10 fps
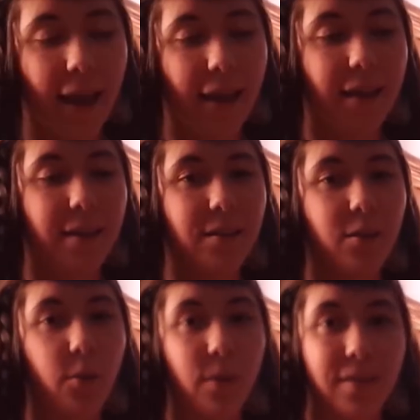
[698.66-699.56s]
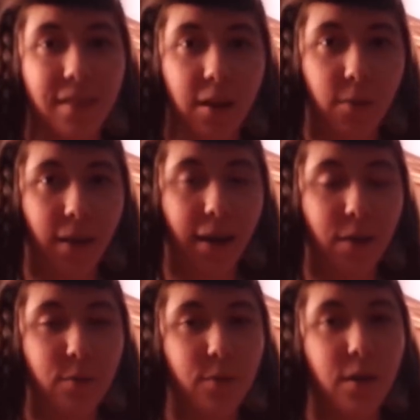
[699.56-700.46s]
And once they
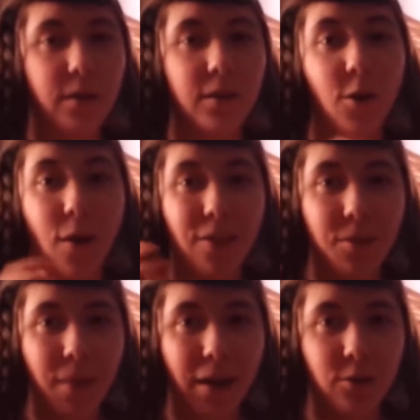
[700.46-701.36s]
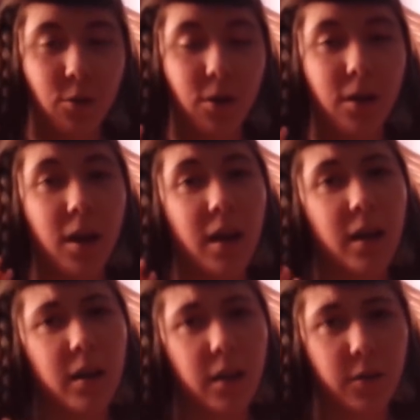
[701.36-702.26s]
arrive, go out the back door.
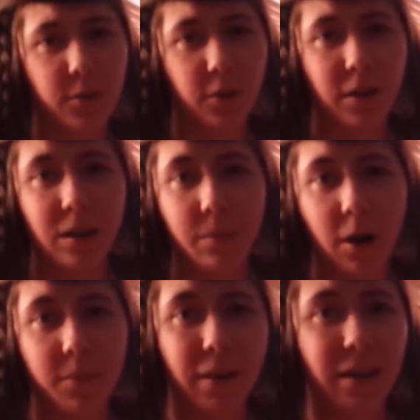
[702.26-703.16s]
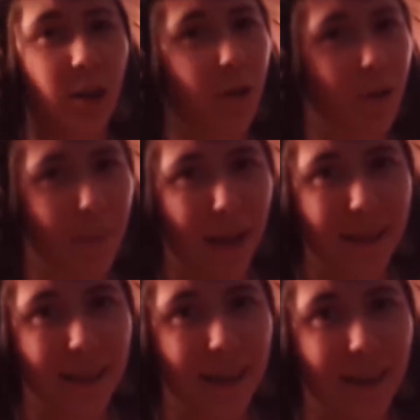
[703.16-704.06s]
If you're in an apartment, go to the
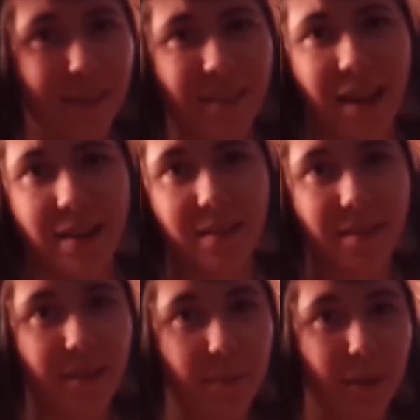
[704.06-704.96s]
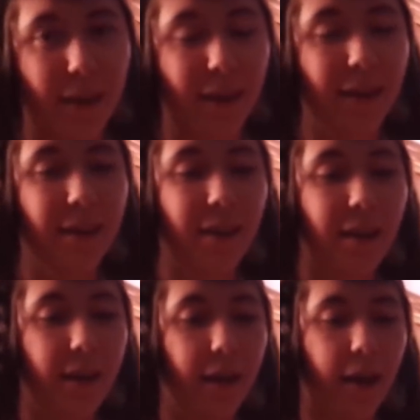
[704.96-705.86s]
balcony. It's kind of the same thing.
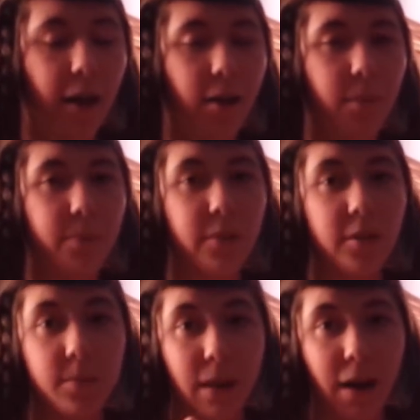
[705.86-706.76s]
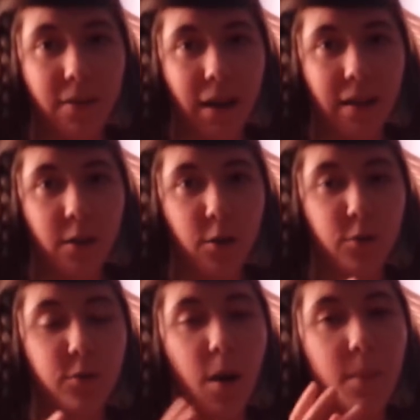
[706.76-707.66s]
Um, spit out that
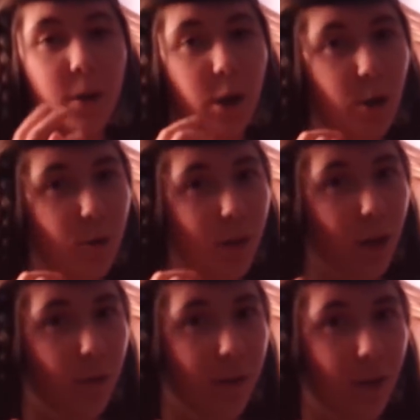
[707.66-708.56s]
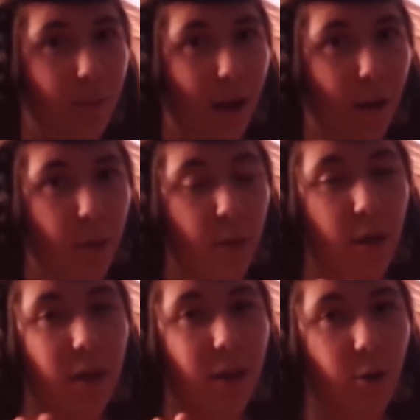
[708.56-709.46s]
clove, put a new clove in your mouth,
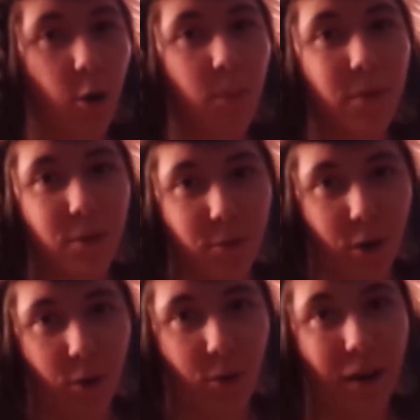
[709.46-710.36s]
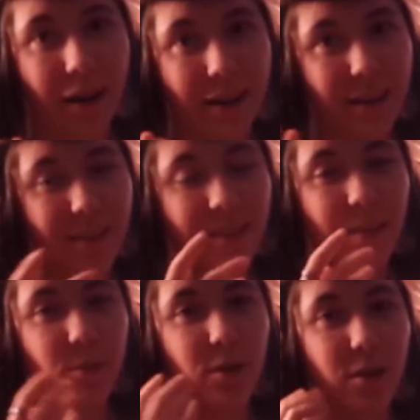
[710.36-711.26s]
go open the front door, and kiss
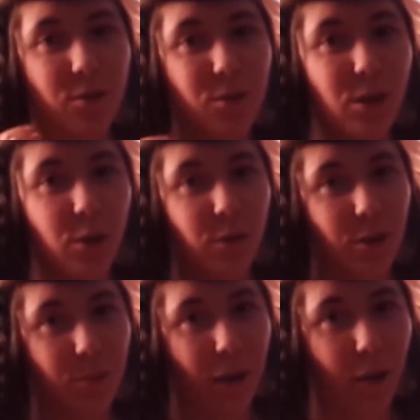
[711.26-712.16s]
them with a new clove in your